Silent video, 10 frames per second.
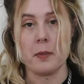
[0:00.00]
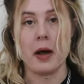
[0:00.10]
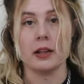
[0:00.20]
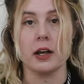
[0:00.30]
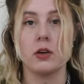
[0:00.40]
the
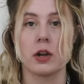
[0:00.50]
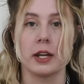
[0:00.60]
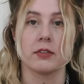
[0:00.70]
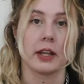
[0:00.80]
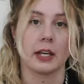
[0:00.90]
pillow,
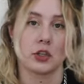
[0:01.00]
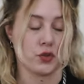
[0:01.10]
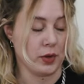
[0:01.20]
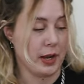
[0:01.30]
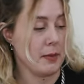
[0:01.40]
kind of like a
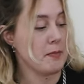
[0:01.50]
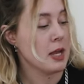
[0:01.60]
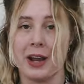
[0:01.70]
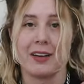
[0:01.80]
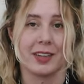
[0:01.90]
trim.
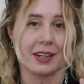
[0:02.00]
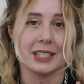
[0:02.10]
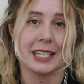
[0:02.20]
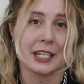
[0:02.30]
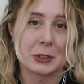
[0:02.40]
If you have like a
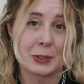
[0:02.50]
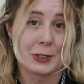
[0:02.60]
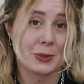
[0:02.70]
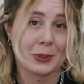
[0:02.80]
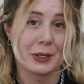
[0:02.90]
link to a
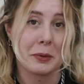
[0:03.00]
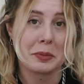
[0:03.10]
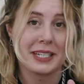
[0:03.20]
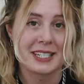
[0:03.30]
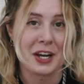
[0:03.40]
tutorial,
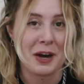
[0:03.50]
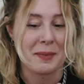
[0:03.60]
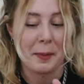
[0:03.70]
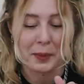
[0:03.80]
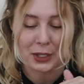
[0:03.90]
please
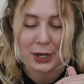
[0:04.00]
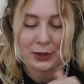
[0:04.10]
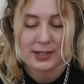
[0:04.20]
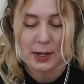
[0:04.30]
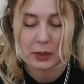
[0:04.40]
comment
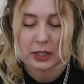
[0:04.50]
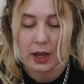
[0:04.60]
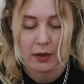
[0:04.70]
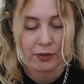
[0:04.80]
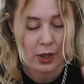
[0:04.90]
below because I would
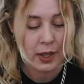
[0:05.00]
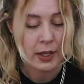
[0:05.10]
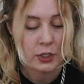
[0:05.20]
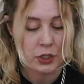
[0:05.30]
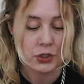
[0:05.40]
love
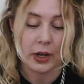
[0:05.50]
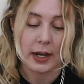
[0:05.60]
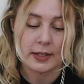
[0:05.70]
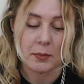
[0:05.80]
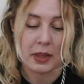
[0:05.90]
to
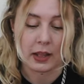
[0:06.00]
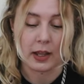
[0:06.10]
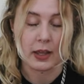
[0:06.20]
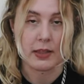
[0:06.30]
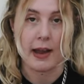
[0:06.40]
try something
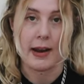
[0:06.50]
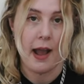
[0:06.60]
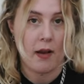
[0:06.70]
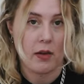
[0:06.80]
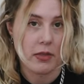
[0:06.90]
like
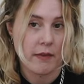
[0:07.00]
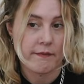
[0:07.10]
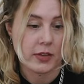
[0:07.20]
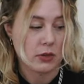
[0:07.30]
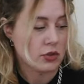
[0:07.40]
that out in
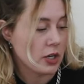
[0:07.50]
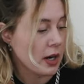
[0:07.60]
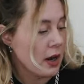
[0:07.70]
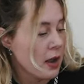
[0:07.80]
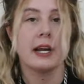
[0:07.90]
the
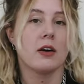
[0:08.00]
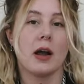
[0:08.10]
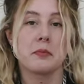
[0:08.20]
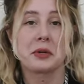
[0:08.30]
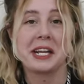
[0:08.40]
future. You know,
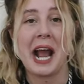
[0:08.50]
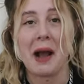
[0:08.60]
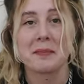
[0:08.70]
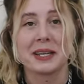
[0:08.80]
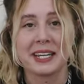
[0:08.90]
I'm pretty
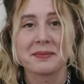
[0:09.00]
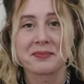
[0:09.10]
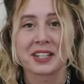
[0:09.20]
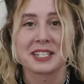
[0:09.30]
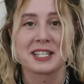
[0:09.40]

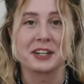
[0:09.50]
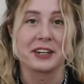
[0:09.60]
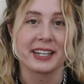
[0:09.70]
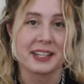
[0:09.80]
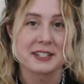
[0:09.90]
happy
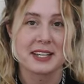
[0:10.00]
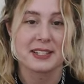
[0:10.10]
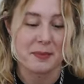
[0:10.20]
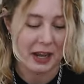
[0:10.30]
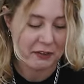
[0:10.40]
considering this
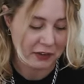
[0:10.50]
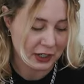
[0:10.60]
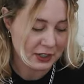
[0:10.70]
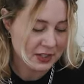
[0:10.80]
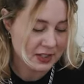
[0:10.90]
is my
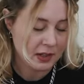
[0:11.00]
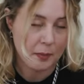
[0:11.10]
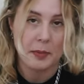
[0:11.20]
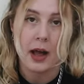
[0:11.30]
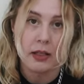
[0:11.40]
first
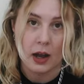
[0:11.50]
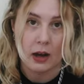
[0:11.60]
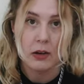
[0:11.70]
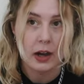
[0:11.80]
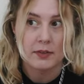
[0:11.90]

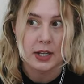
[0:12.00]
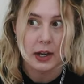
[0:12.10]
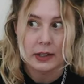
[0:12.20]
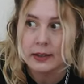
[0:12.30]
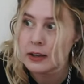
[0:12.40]
pillow I've
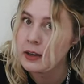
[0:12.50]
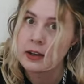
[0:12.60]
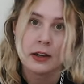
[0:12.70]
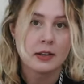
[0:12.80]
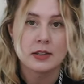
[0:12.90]
done,
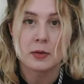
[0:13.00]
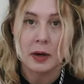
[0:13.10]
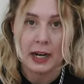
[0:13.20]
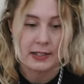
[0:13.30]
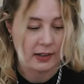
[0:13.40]

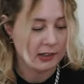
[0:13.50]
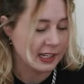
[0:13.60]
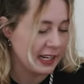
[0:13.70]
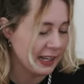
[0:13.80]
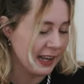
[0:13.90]

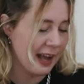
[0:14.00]
surprisingly,